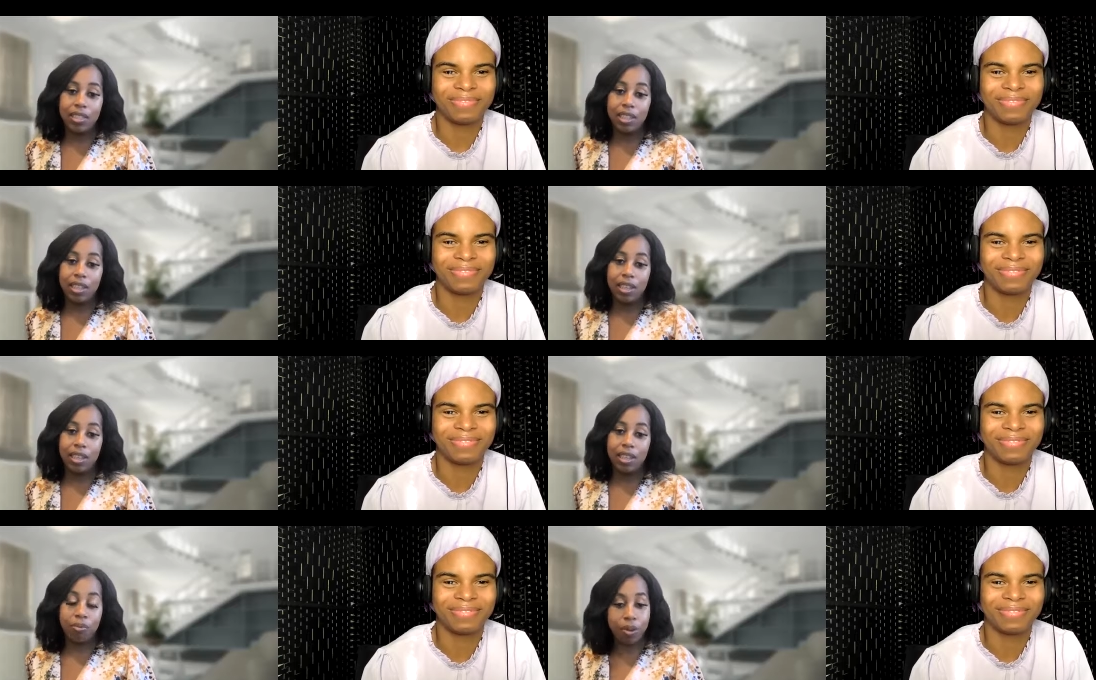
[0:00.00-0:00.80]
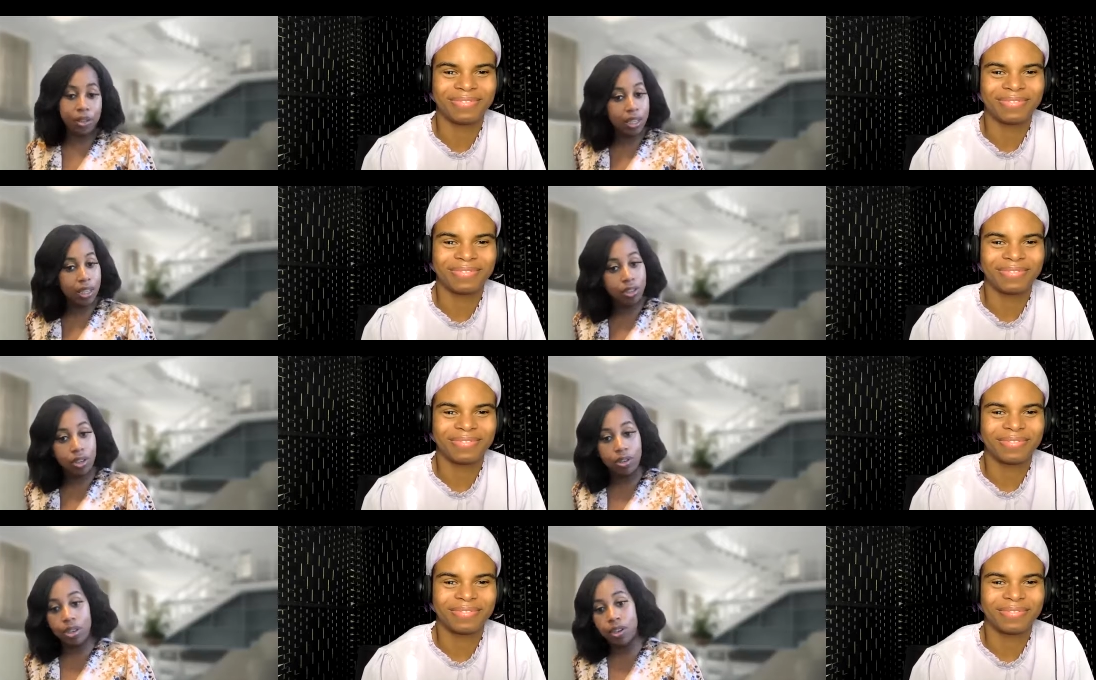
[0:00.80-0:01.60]
Speaker 1: to really get your
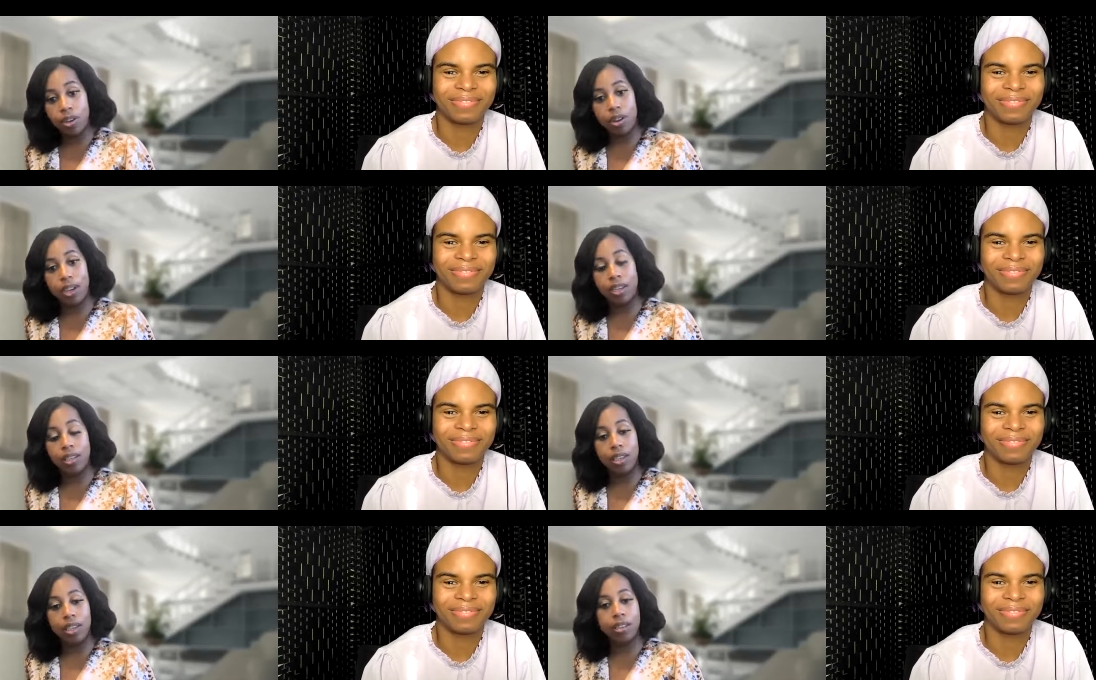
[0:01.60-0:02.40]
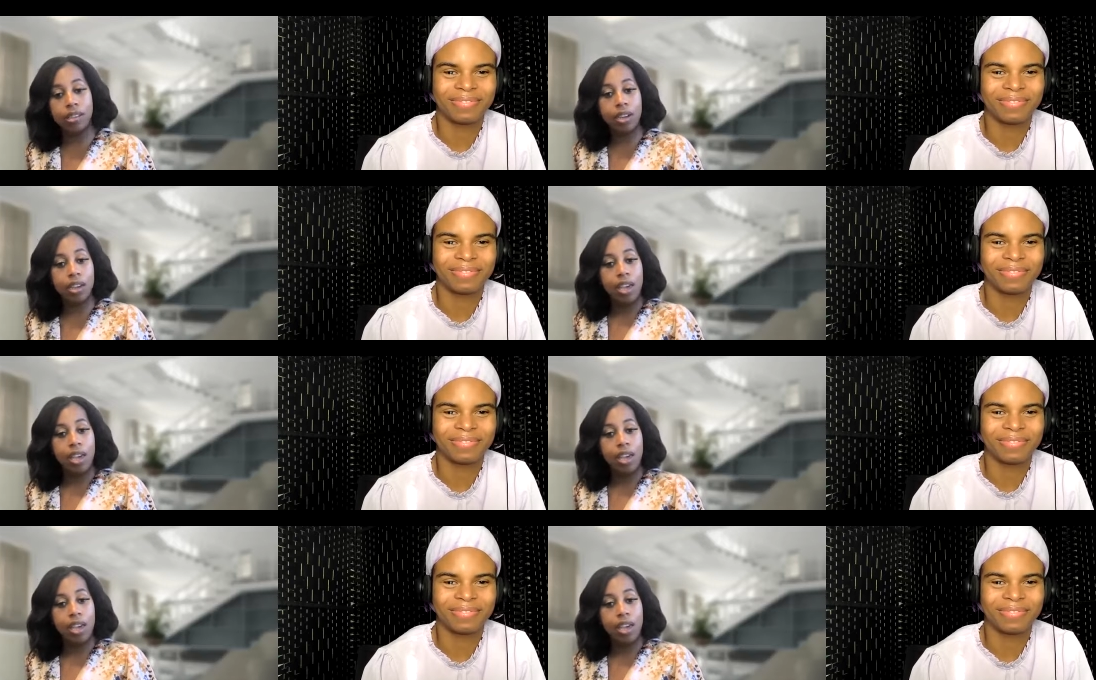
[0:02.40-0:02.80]
year in gear